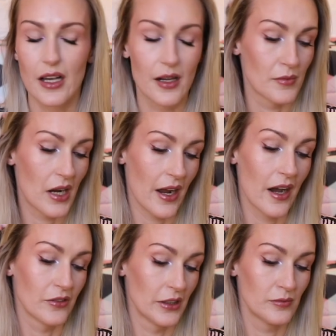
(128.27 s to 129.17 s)
Um, I
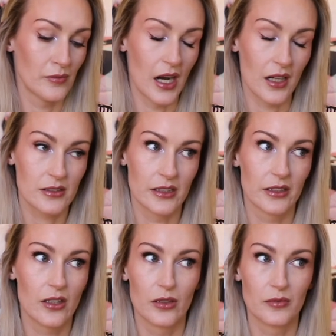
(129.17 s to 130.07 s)
haven't marked
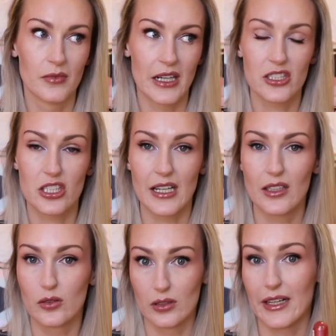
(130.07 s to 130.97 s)
it on my sheet
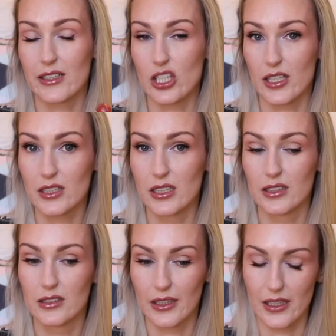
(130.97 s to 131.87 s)
or like checked
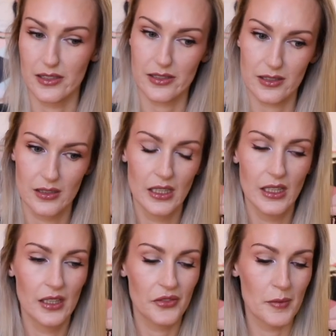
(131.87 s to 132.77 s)
it against
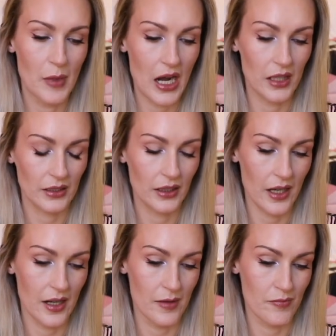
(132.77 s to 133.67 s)
the mark
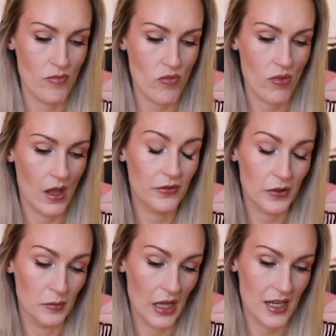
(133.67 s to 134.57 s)
um,
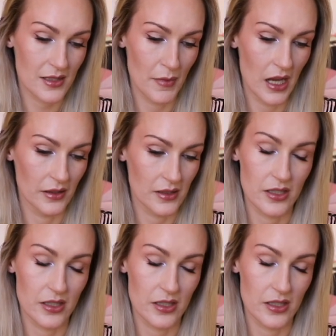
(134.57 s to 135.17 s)
from last month.